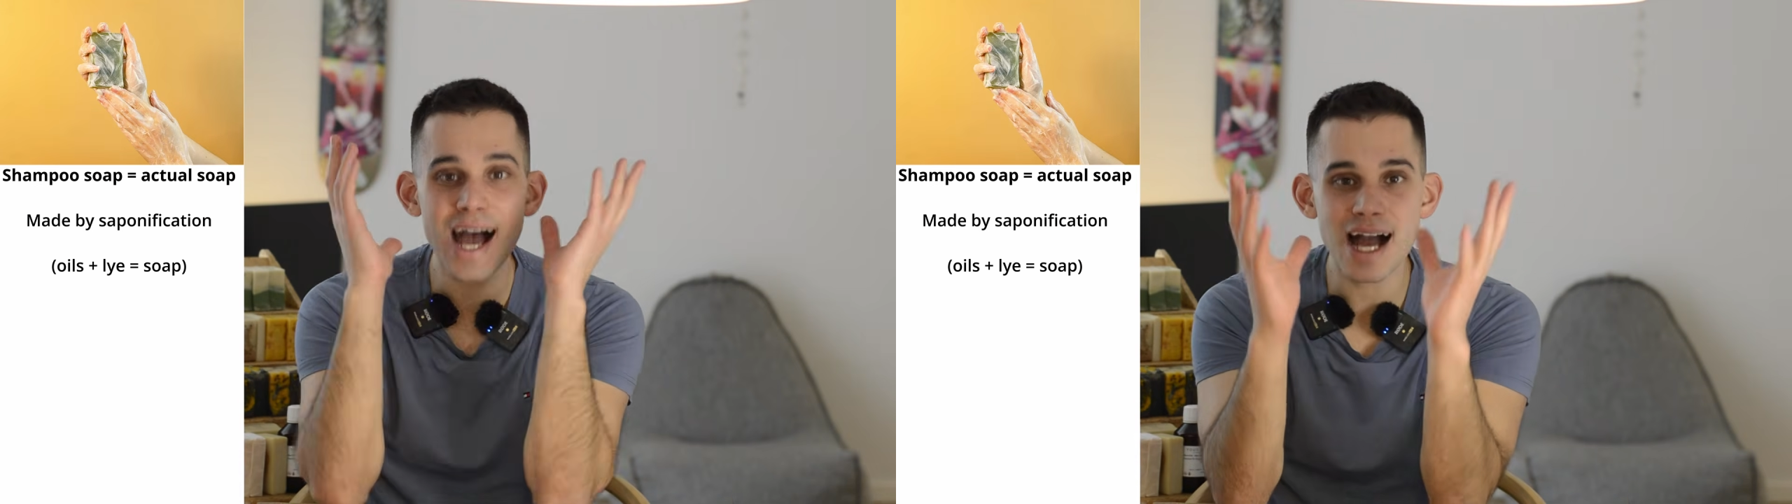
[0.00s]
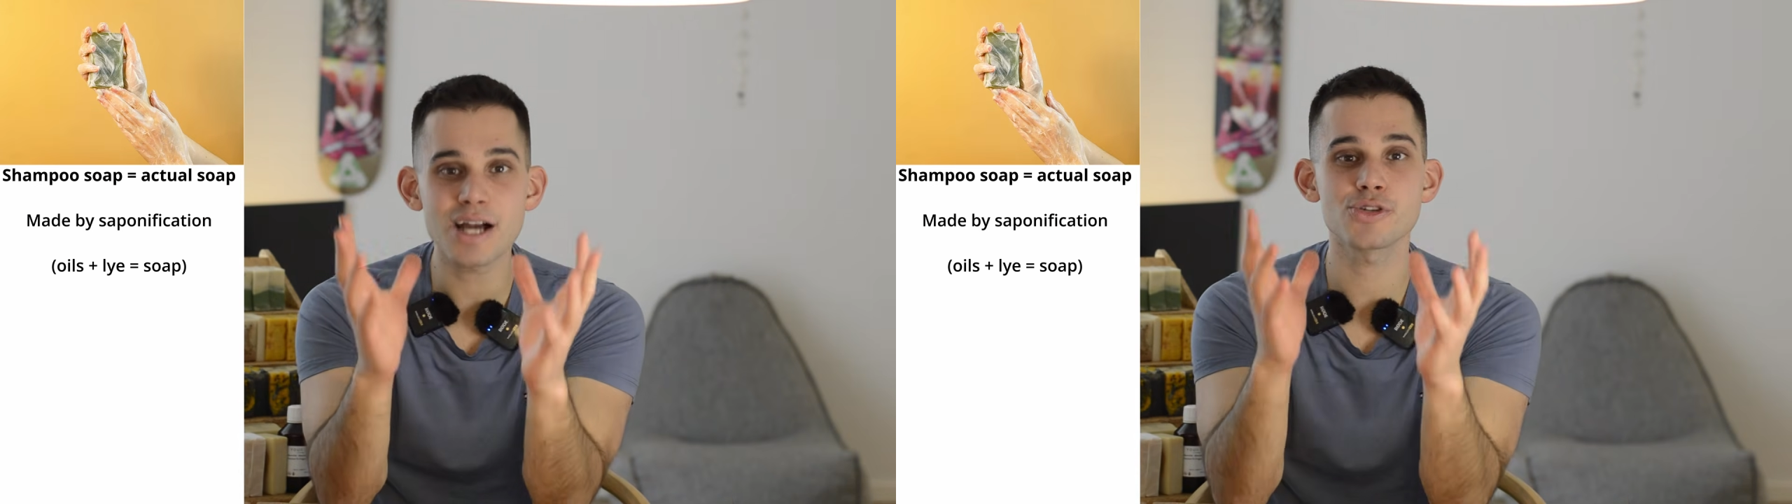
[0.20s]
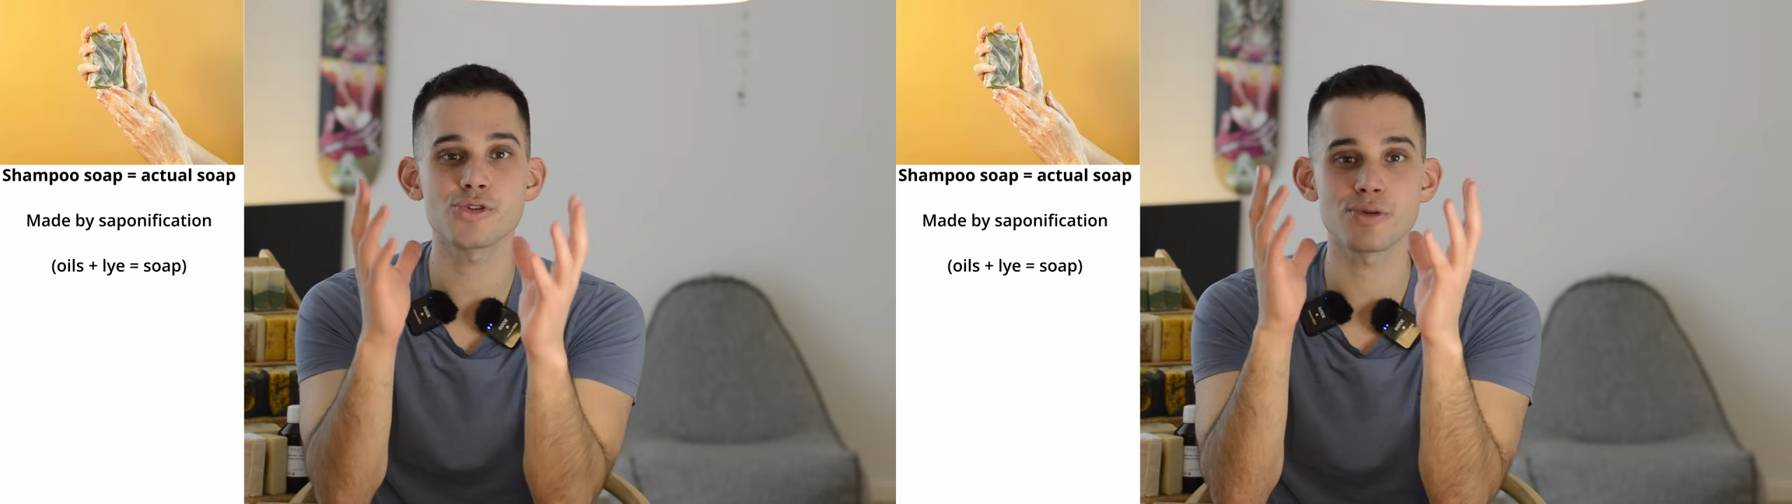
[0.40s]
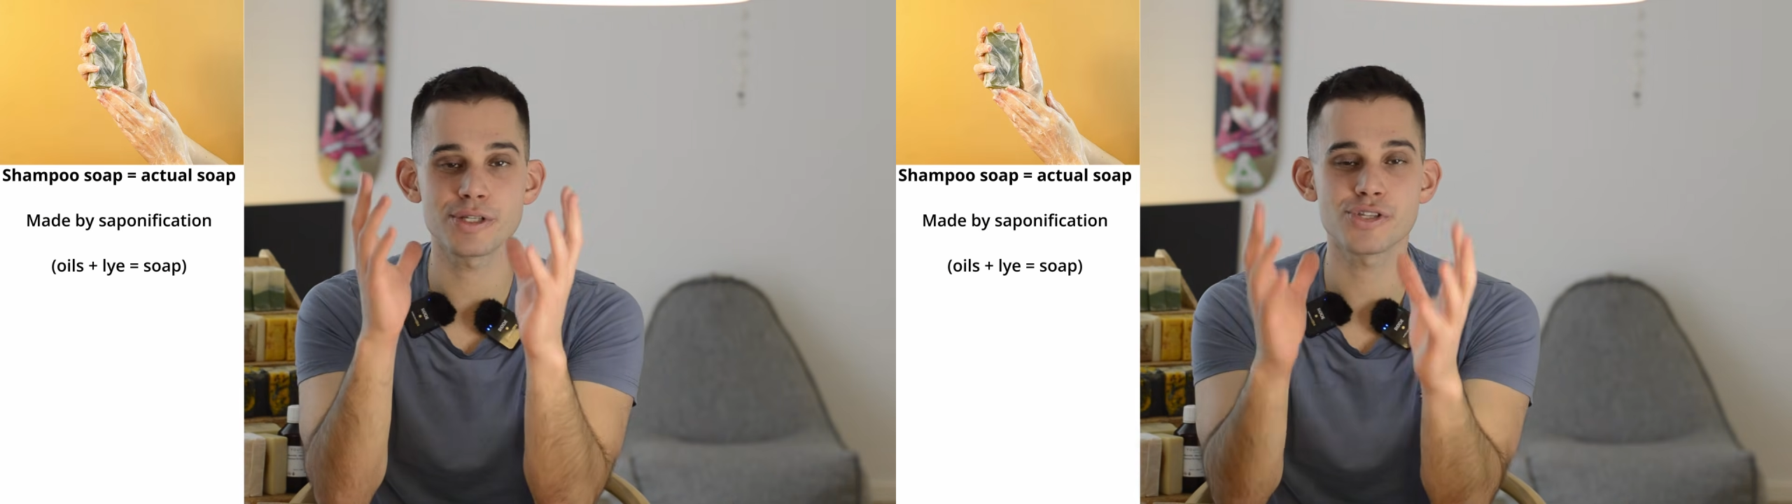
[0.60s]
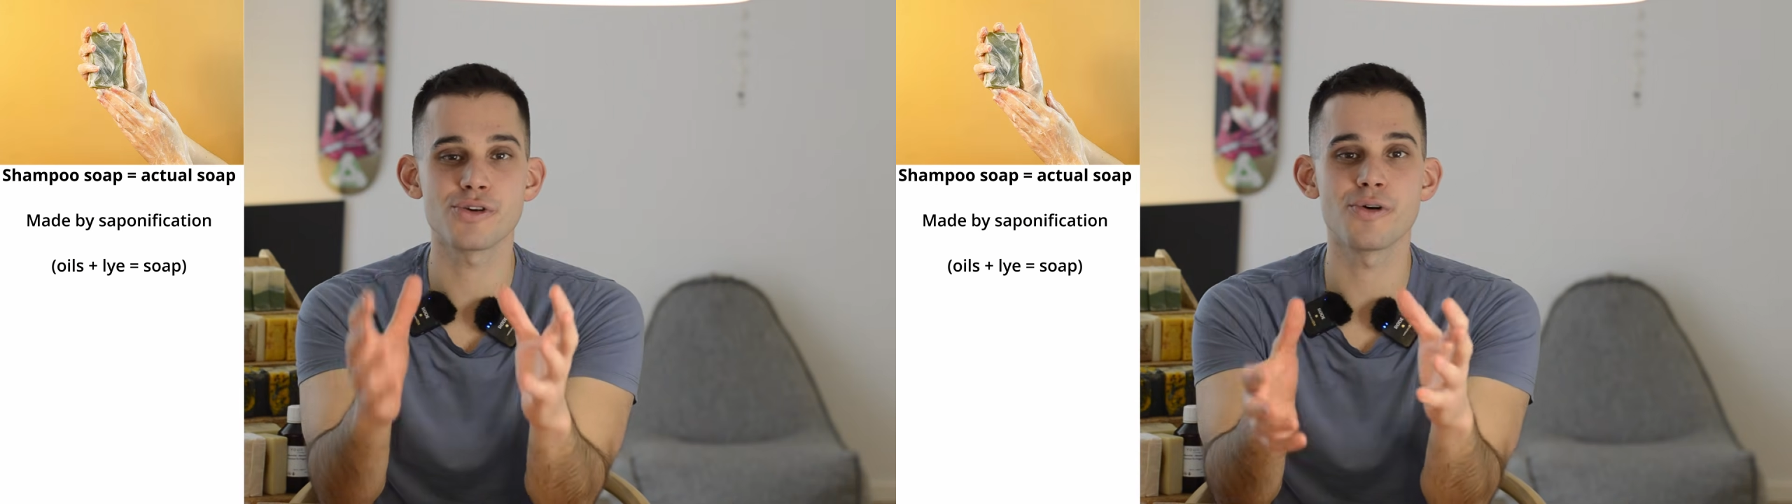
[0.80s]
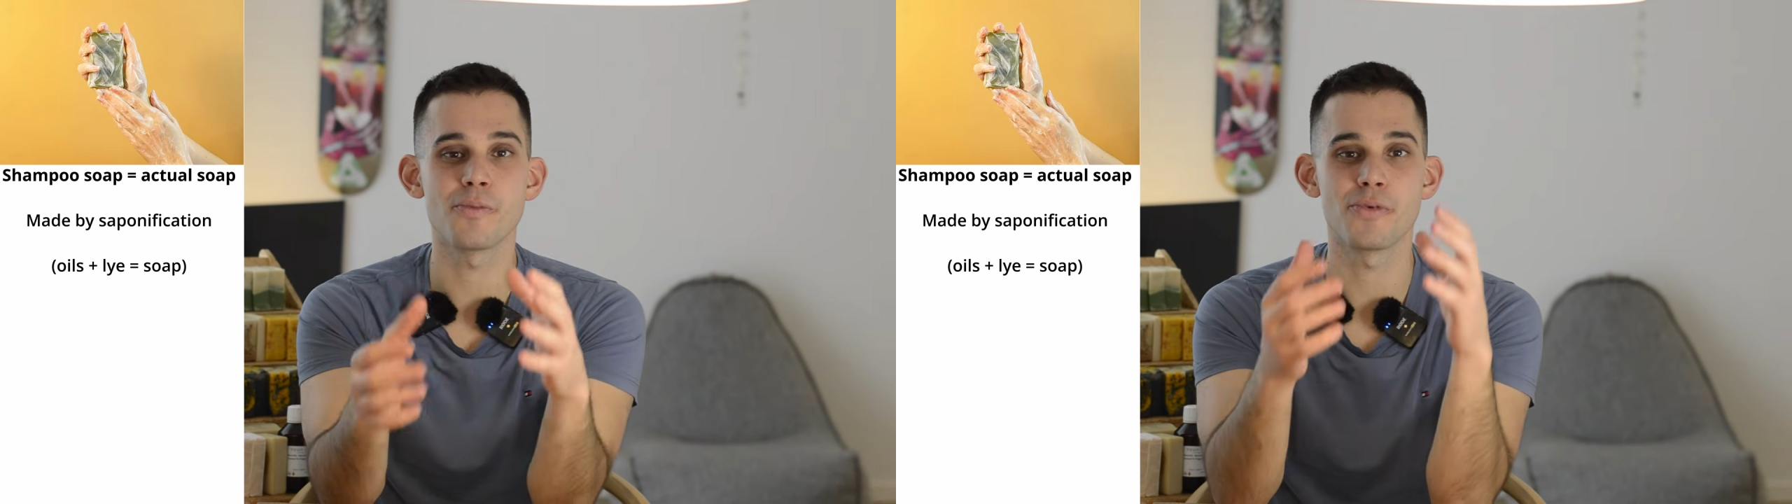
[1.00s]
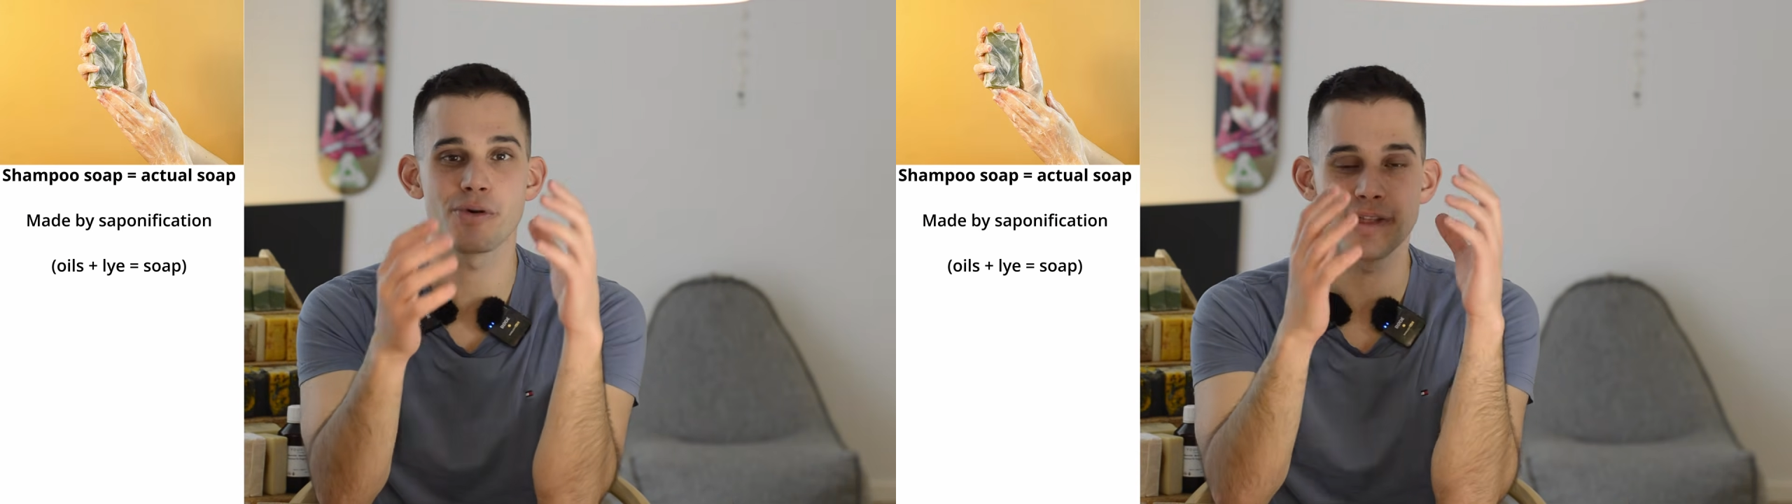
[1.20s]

actual soap